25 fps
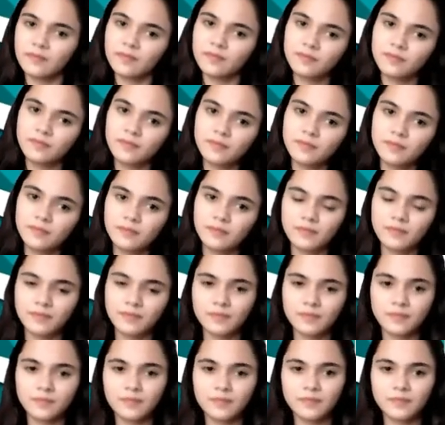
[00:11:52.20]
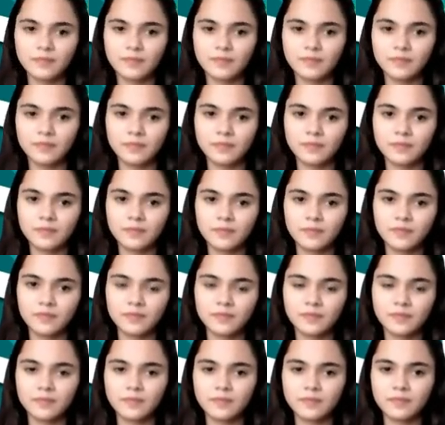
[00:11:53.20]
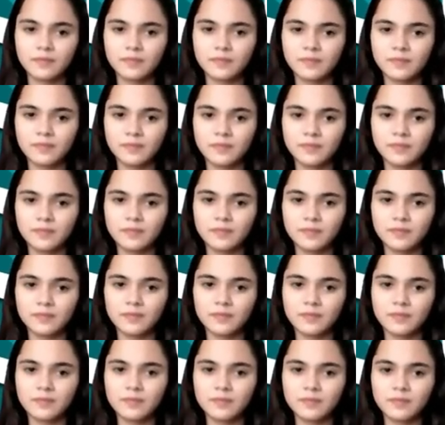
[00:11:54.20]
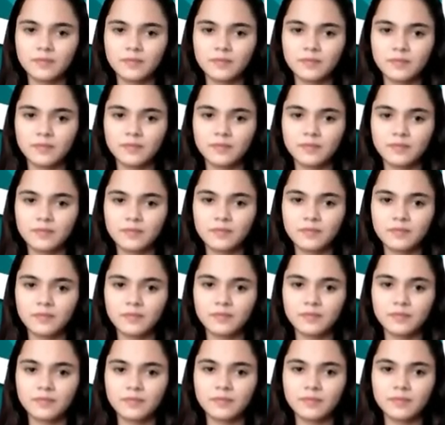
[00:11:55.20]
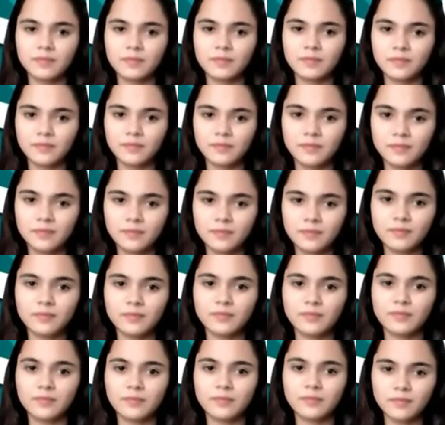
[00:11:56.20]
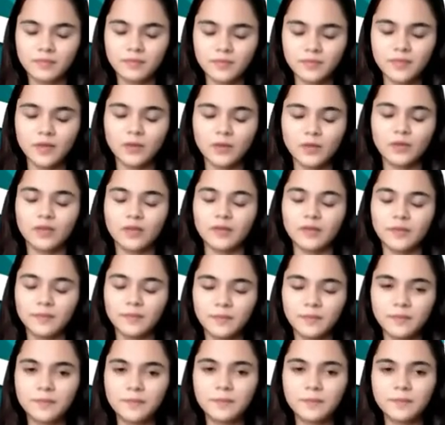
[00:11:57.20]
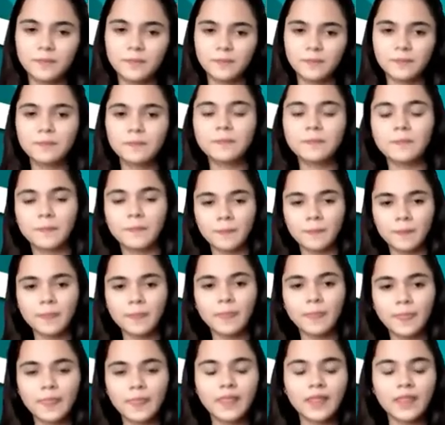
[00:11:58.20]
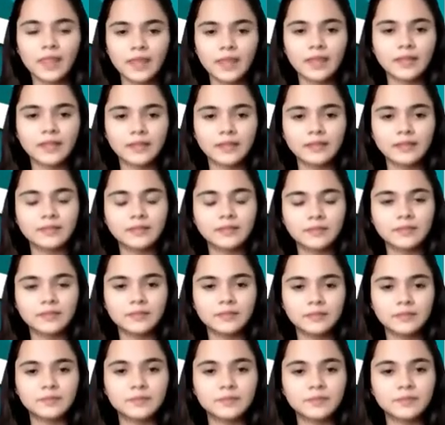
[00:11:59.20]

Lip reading: No words are spoken by the person on screen.